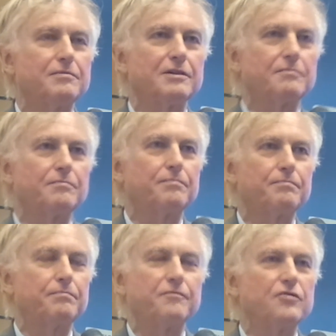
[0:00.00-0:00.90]
and
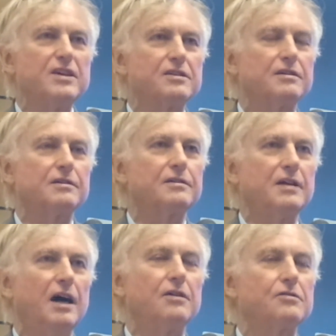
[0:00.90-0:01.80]
Frisian
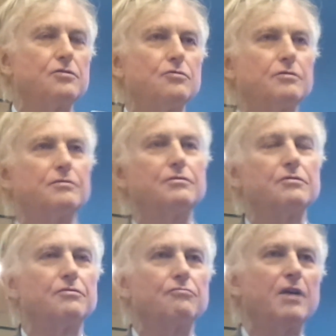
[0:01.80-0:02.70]
cows who could,
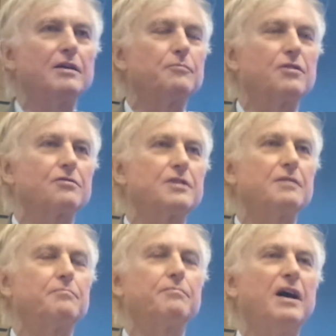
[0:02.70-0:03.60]
couldn't run because
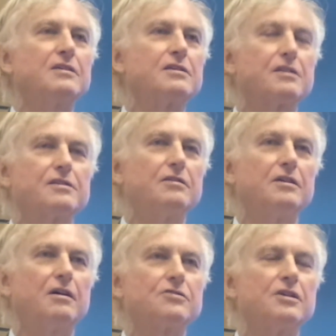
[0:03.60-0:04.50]
their udders are so
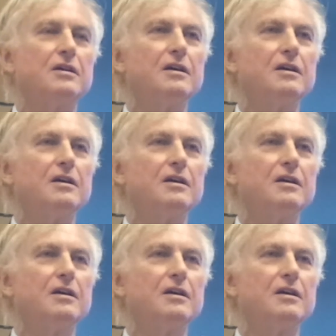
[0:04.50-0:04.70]
large.